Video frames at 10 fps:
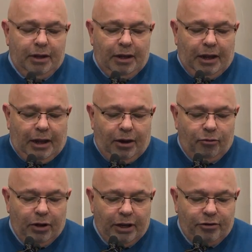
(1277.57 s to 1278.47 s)
uh,
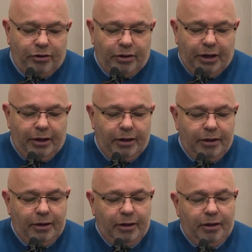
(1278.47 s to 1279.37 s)
religion, then.
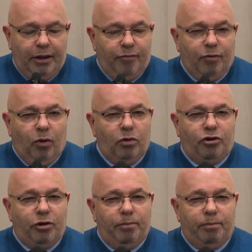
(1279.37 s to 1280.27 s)
If
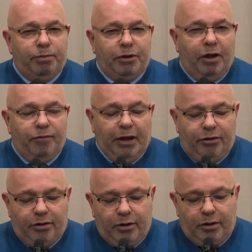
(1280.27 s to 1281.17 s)
Lordship
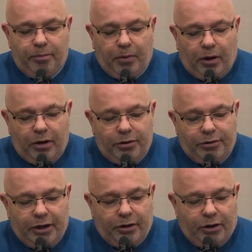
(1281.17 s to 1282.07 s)
salvation demands
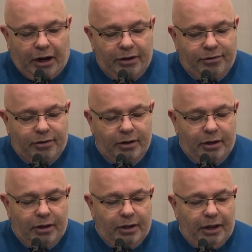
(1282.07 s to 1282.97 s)
that Christ
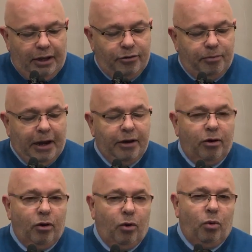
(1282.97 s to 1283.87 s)
is made
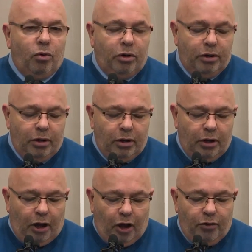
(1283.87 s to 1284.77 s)
Lord
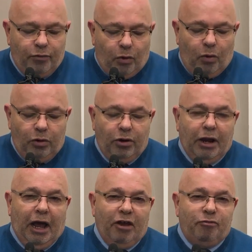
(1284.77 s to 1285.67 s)
over all your
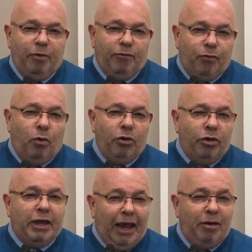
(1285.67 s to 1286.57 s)
life before you
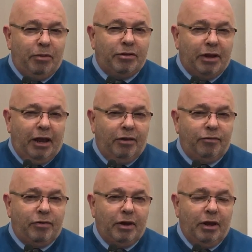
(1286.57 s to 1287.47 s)
can be
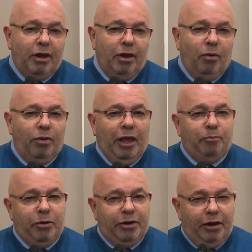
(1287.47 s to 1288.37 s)
saved, well, that
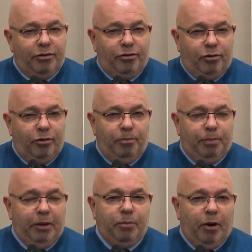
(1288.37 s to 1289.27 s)
presents two
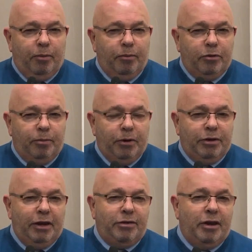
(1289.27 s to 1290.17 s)
big problems. It
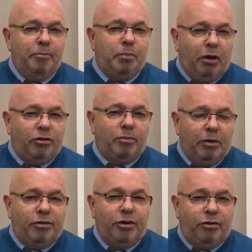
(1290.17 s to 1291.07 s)
presents an impossible
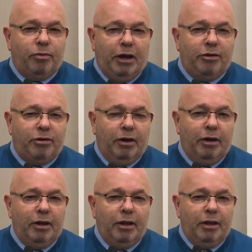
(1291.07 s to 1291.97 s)
situation
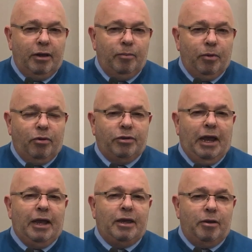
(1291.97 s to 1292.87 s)
because
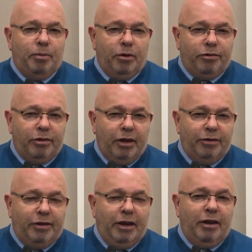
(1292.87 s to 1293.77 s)
how can a person that is
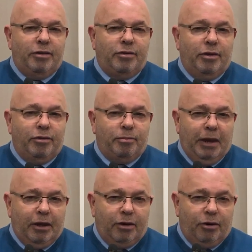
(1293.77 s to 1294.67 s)
dead in sins
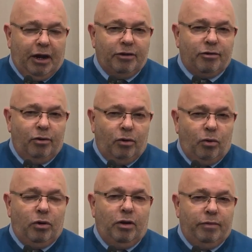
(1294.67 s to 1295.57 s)
make Christ
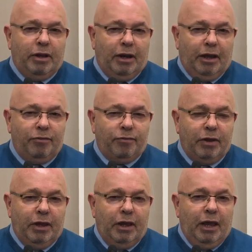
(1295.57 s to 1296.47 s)
Lord over their life?
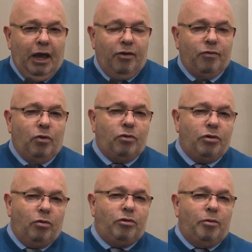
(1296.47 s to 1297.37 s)
And of course, it
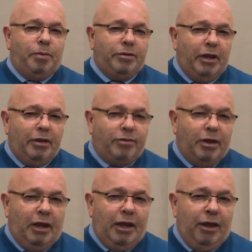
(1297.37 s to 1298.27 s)
also presents
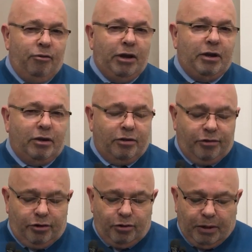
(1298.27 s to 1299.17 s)
a heretical
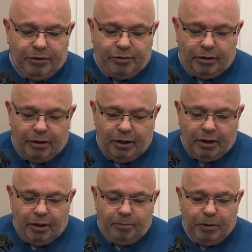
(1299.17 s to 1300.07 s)
situation
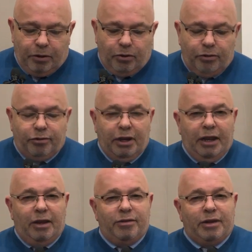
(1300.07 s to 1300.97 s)
because
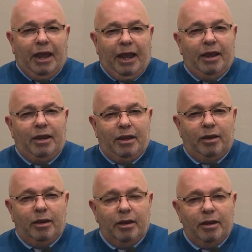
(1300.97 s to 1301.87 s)
it is
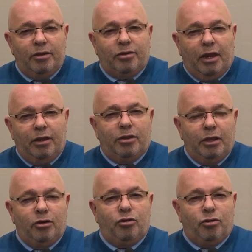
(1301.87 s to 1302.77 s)
adding
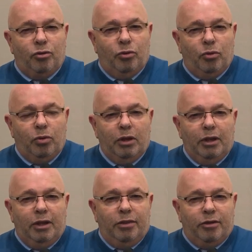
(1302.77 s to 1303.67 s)
something to
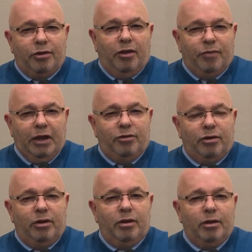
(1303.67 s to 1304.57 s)
the
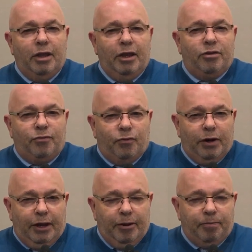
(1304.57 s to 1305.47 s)
salvation that is
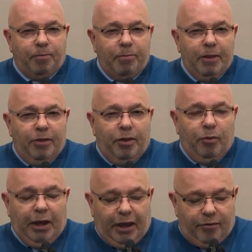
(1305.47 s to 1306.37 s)
free that
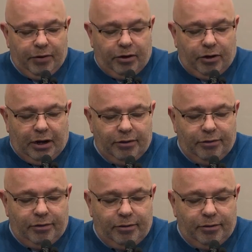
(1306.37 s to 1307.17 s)
we have in Christ.